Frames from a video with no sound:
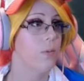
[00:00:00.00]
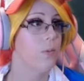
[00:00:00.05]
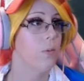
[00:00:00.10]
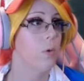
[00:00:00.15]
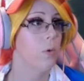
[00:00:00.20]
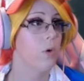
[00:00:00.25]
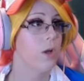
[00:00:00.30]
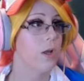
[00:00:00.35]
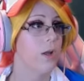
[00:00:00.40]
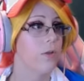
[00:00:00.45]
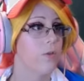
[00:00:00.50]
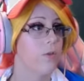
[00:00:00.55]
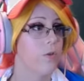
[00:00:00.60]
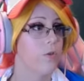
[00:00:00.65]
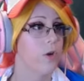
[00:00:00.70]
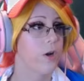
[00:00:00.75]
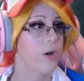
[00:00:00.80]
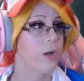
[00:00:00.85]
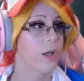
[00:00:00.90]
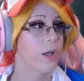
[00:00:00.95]
We'll
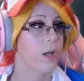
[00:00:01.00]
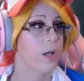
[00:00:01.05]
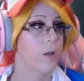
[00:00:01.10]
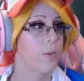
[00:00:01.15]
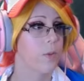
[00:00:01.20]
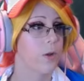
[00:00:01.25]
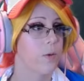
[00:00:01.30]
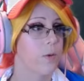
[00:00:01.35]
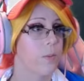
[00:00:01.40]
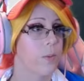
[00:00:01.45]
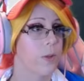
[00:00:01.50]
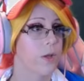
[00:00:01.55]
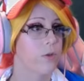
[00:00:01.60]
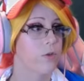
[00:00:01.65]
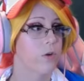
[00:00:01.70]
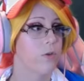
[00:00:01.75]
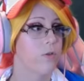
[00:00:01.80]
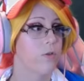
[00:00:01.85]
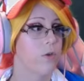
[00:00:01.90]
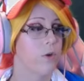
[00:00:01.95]
concentrate on getting a better
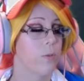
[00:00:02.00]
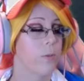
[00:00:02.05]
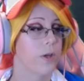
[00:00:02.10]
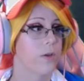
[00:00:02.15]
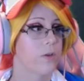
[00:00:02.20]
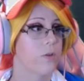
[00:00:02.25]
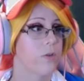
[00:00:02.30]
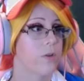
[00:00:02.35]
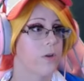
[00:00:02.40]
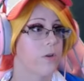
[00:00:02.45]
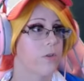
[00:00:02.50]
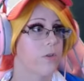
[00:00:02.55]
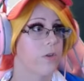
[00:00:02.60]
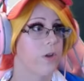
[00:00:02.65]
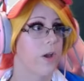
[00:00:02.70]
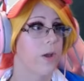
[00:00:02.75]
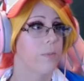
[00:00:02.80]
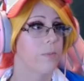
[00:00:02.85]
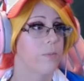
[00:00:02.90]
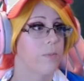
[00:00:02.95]
picture of Vulpix next
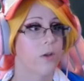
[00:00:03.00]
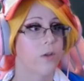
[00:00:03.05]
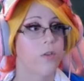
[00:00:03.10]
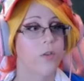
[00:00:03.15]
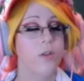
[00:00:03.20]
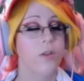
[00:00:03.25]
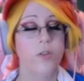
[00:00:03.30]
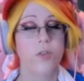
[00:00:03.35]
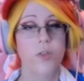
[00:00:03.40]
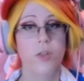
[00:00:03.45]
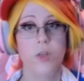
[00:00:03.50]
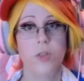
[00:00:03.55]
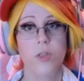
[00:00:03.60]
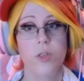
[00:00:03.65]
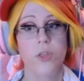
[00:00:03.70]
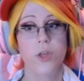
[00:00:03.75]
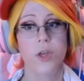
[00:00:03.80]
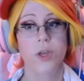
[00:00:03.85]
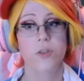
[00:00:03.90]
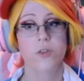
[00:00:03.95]
nice time. Because that's the other
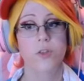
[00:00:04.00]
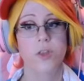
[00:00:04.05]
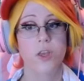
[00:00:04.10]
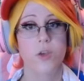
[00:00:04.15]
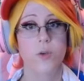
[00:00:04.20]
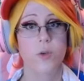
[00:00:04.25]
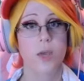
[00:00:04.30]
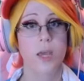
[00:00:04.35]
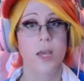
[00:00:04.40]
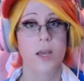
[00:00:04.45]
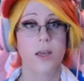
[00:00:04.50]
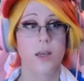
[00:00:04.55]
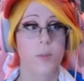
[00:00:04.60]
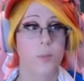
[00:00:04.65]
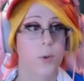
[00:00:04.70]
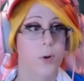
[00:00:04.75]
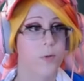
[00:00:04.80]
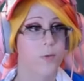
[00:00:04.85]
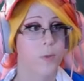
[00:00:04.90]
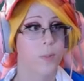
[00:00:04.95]
thing, is that you can't
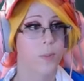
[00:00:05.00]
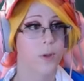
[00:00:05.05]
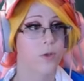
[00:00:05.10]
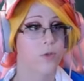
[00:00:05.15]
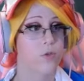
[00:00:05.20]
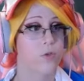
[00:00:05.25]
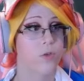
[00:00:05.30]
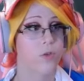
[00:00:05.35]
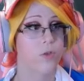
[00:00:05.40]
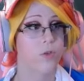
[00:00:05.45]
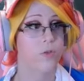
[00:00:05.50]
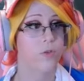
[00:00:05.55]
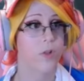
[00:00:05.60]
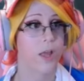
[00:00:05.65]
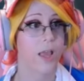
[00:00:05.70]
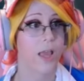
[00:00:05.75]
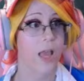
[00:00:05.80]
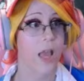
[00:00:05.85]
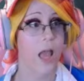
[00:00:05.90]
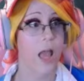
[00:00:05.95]
get perfect pictures of,
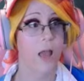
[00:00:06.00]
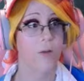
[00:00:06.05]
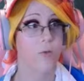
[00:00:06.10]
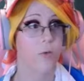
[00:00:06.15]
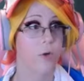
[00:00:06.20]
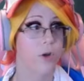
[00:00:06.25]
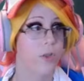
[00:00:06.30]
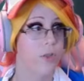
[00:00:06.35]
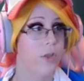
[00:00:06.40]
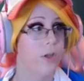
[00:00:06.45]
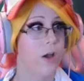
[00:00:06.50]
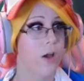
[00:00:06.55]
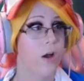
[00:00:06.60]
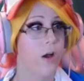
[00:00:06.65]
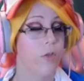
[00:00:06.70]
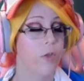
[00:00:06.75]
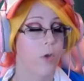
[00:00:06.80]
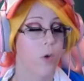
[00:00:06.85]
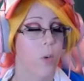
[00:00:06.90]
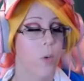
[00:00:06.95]
like, everything
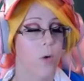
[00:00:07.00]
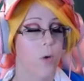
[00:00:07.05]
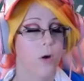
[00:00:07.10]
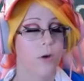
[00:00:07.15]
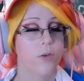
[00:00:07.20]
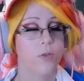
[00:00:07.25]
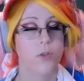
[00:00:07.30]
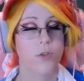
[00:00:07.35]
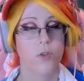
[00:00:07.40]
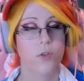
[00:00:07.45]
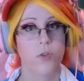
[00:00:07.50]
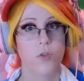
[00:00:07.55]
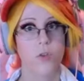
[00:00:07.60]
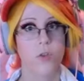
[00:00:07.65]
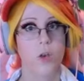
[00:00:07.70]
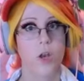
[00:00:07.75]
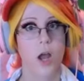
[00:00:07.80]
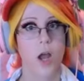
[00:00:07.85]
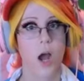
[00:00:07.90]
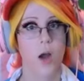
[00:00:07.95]
on the course. That's
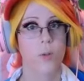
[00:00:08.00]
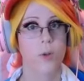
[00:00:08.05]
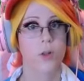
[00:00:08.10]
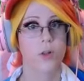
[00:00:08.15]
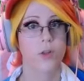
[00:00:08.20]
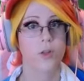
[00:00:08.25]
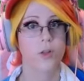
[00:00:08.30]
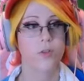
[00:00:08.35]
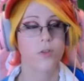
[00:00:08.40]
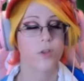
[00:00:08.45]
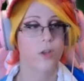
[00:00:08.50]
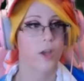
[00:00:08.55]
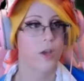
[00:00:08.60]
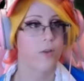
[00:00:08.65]
just not realistic.